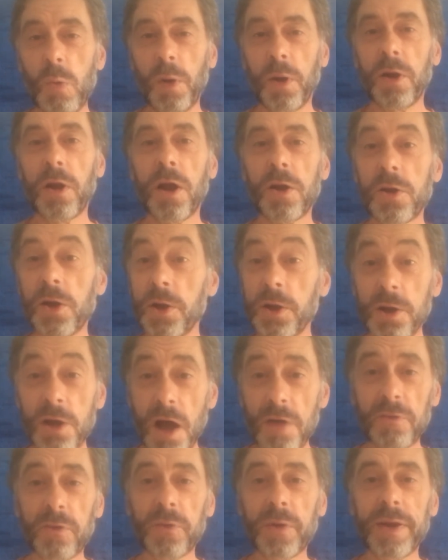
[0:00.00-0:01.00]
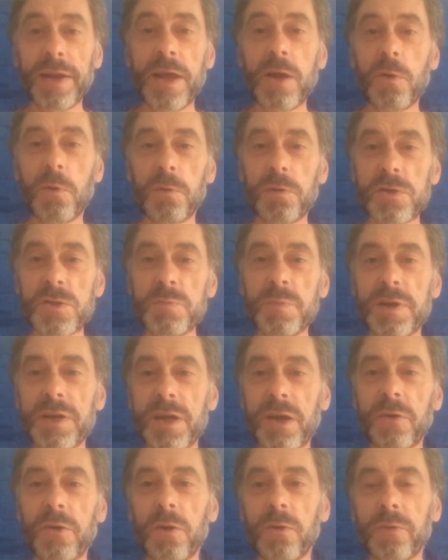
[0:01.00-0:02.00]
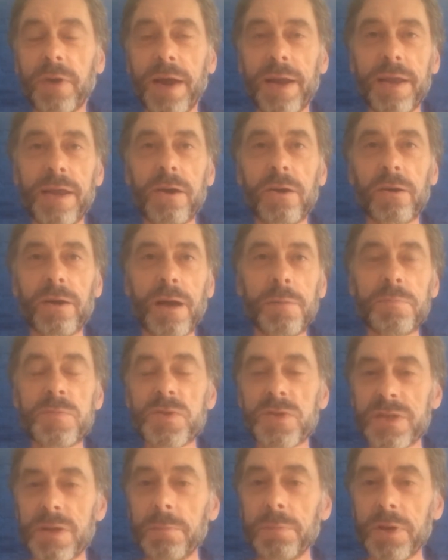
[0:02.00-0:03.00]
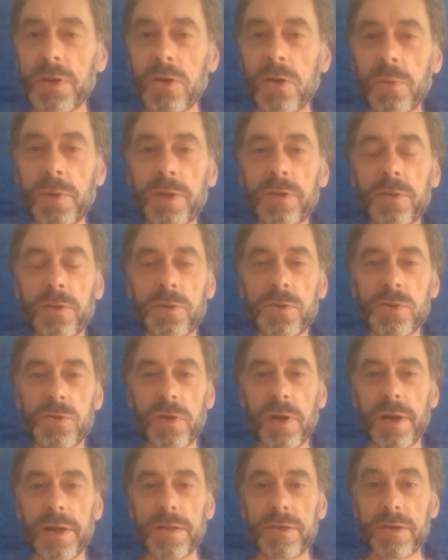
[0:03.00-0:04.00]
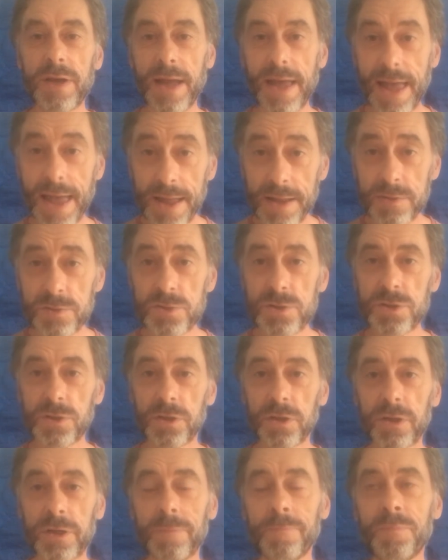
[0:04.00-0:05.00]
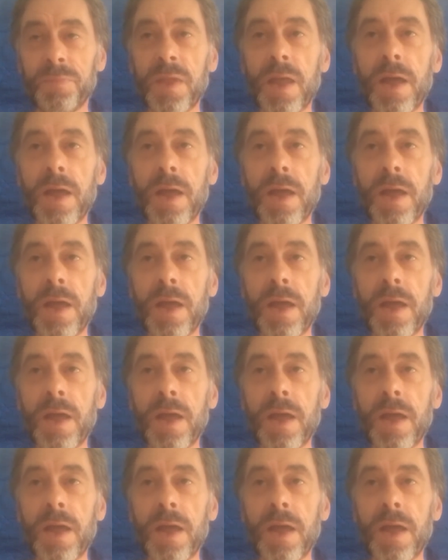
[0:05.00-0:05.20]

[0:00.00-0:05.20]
We're not going to cover any course material right here. I'm simply going to try to answer